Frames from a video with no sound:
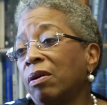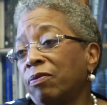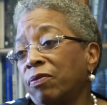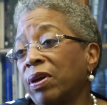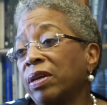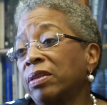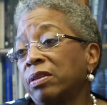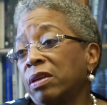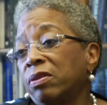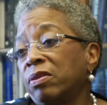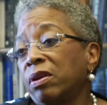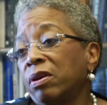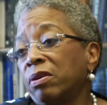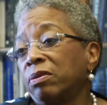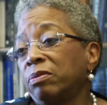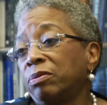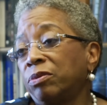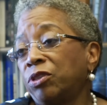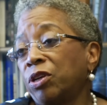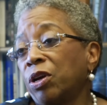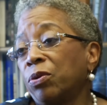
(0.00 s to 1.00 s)
affecting their
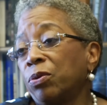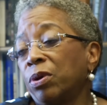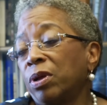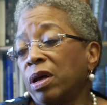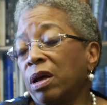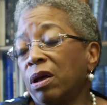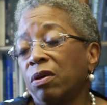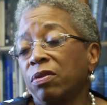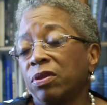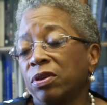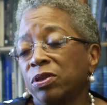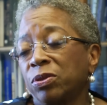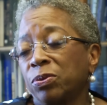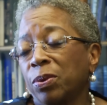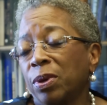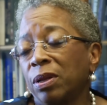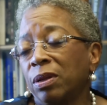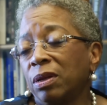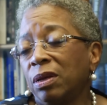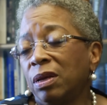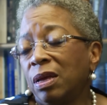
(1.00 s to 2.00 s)
general health as
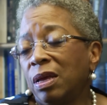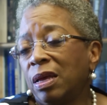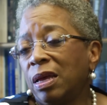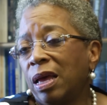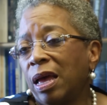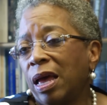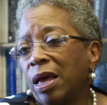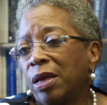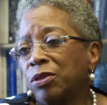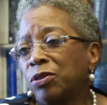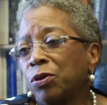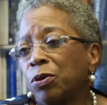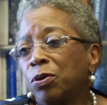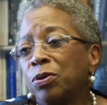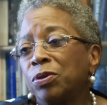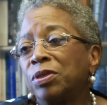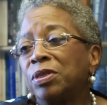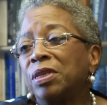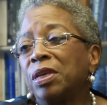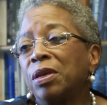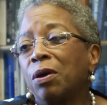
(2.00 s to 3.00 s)
well. And so you
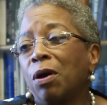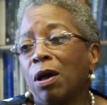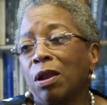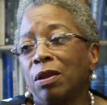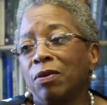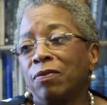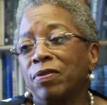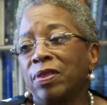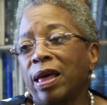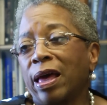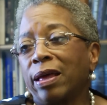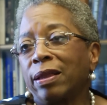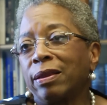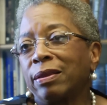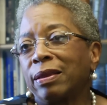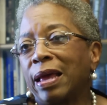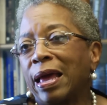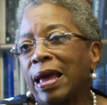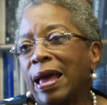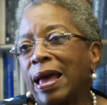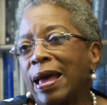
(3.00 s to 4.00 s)
see all of that.
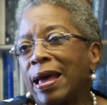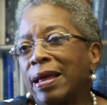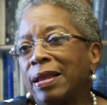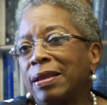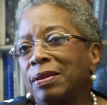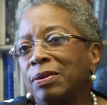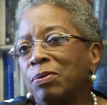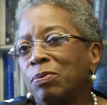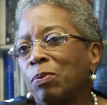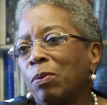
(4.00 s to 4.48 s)
And